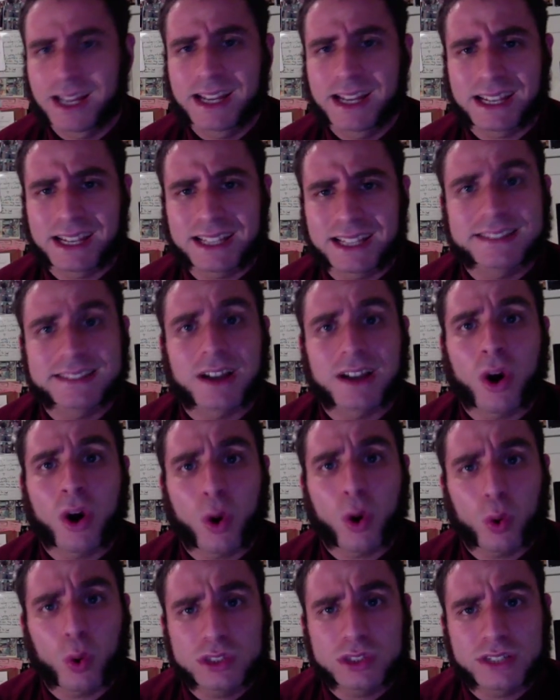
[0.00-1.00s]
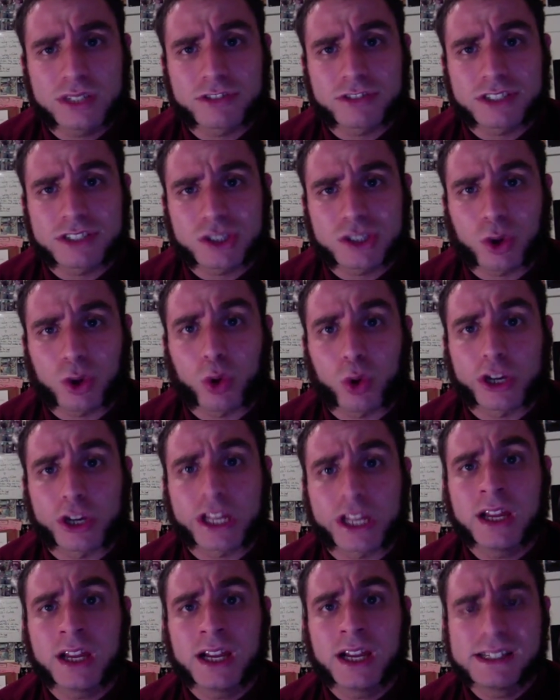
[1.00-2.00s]
it's a whole different story.
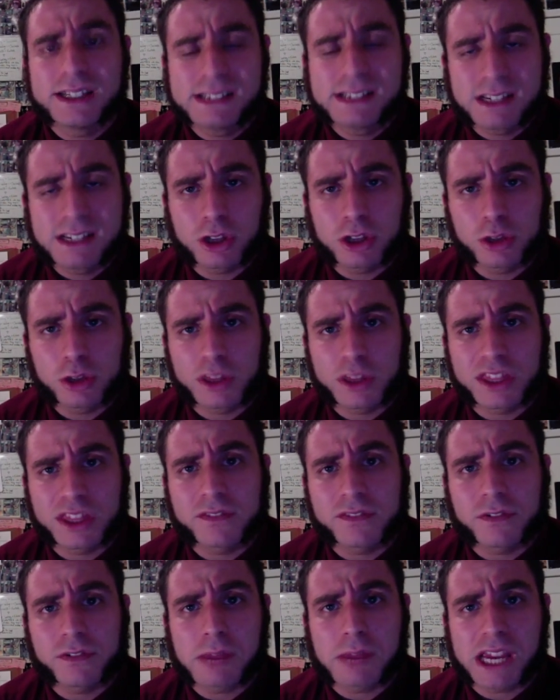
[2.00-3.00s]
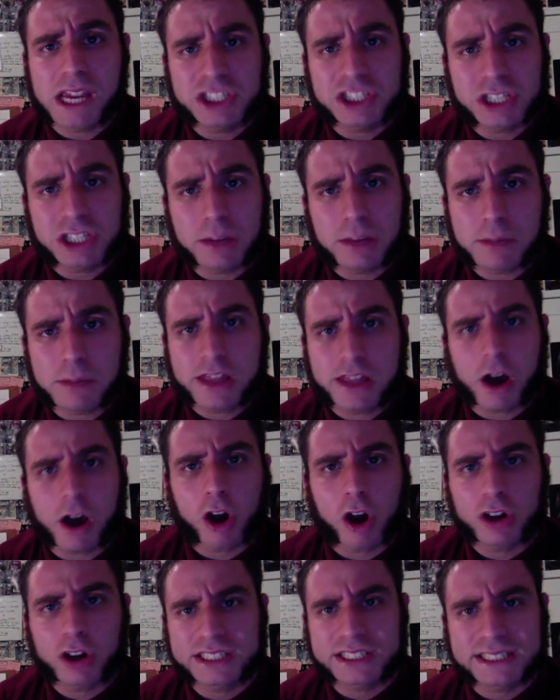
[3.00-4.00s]
Dealing with information can be the
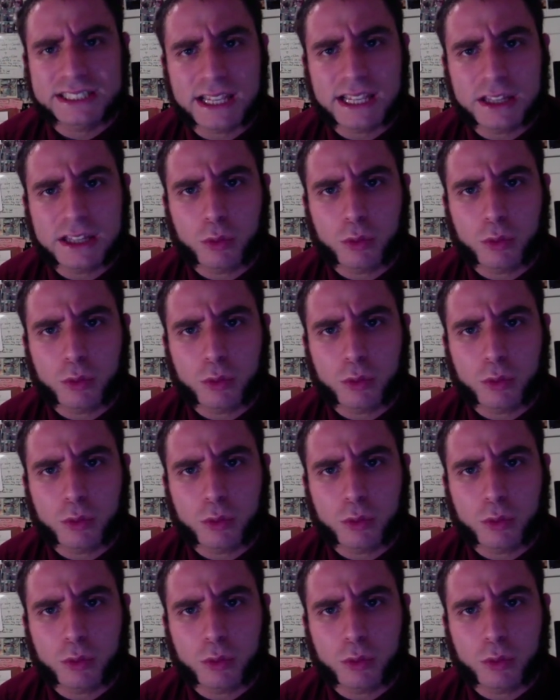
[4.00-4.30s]
hardest thing in the